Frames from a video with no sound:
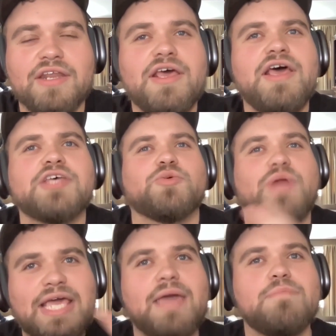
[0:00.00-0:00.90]
And so
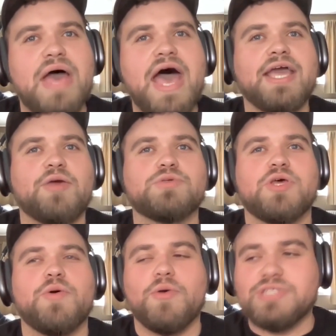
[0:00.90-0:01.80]
when I came back, it
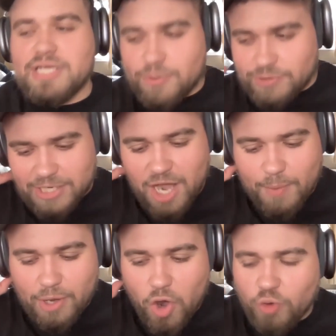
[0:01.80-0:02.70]
was like
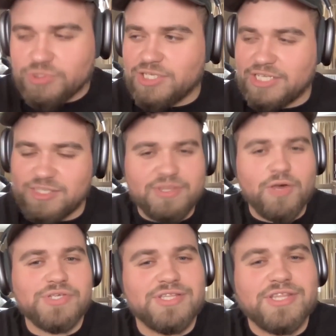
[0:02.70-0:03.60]
coming home to like
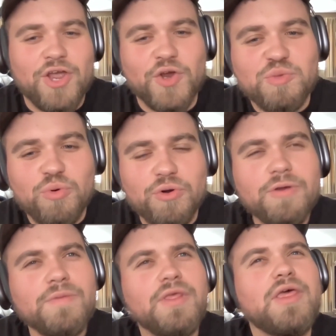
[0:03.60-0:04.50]
something that wasn't there
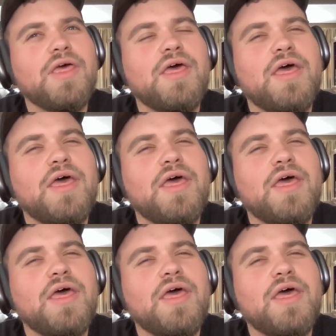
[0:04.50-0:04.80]
anymore. Yeah.